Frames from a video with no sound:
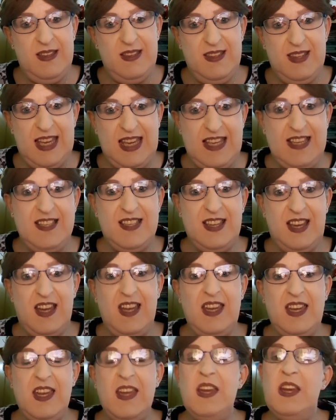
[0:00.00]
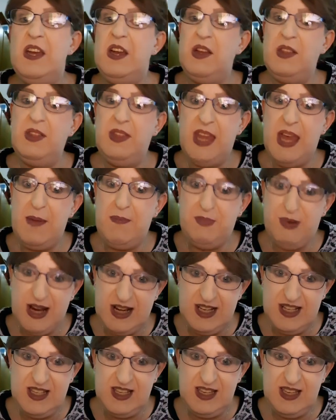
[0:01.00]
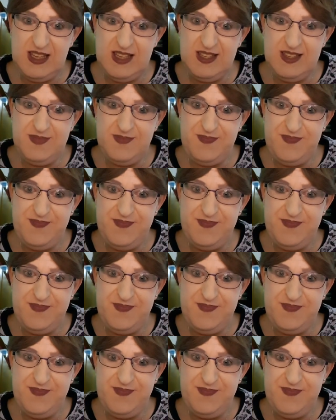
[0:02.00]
Things like they're predators,